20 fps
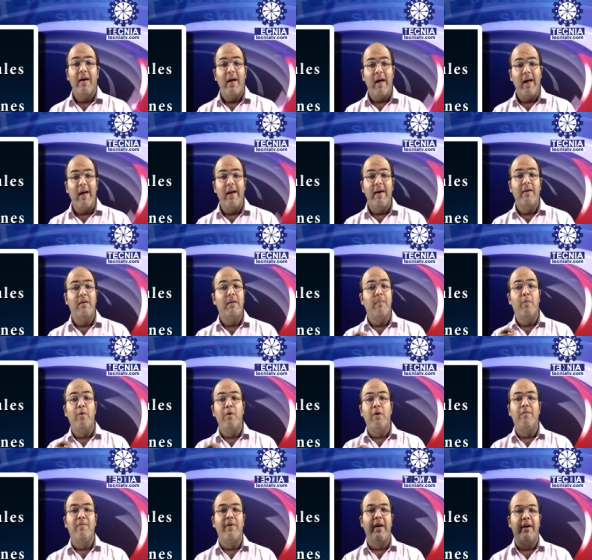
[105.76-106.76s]
and the board
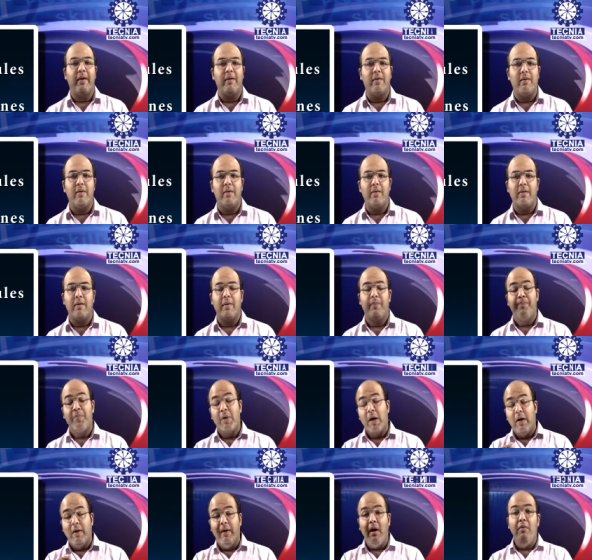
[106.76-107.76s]
of directors.
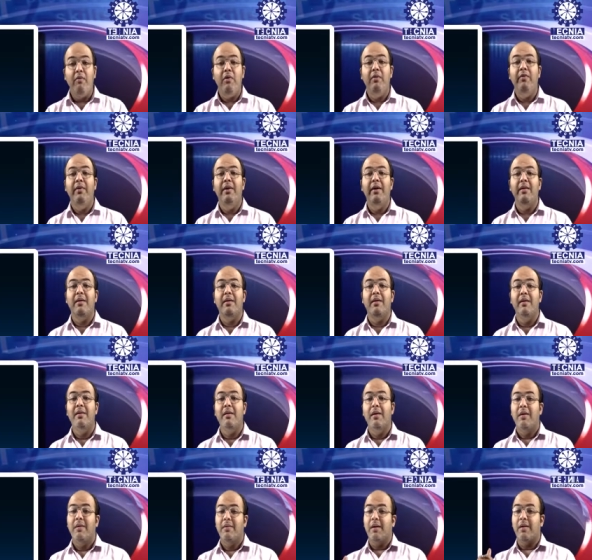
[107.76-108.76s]
Now we will discuss
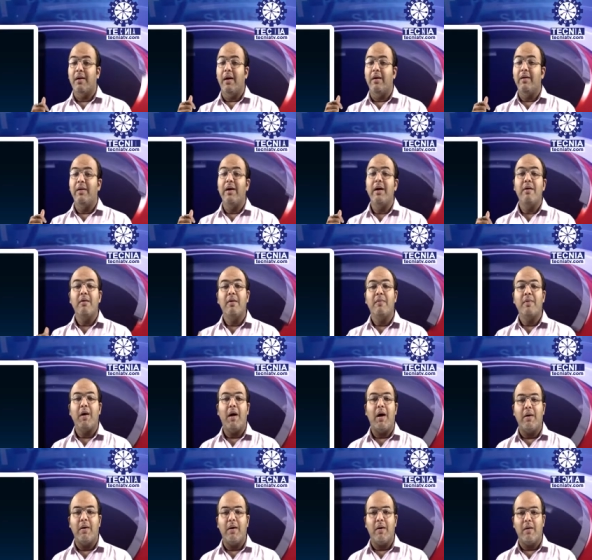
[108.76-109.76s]
the contents of the
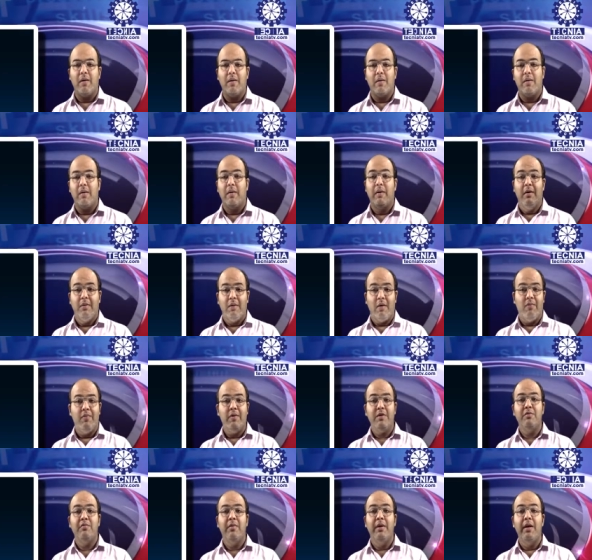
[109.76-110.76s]
articles. The
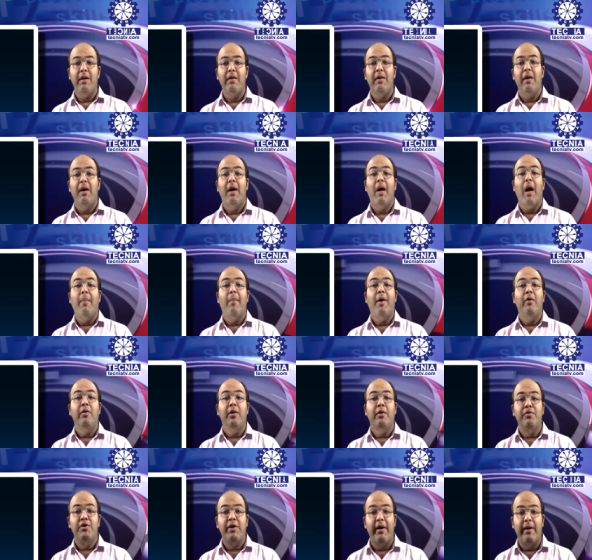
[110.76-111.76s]
first one is amount
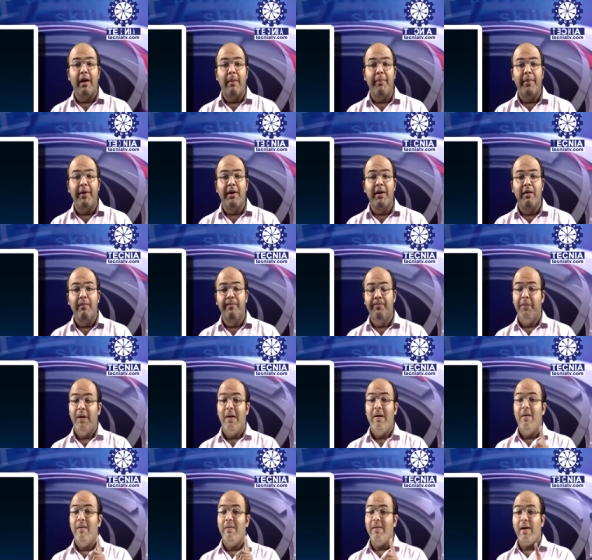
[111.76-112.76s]
of share capital.
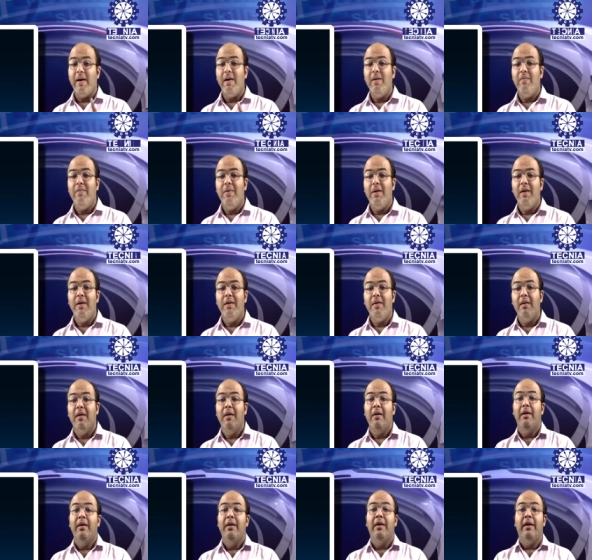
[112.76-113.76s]
Second one is
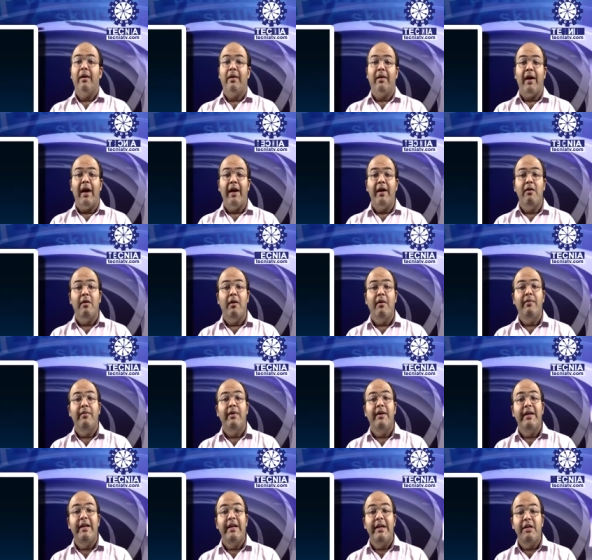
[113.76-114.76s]
rights
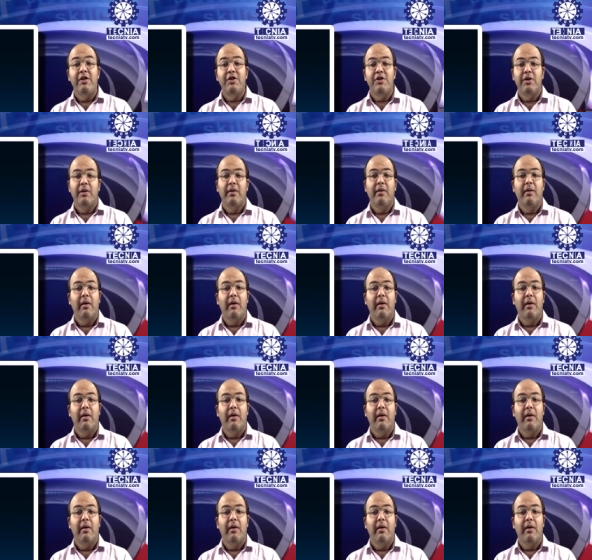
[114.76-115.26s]
of each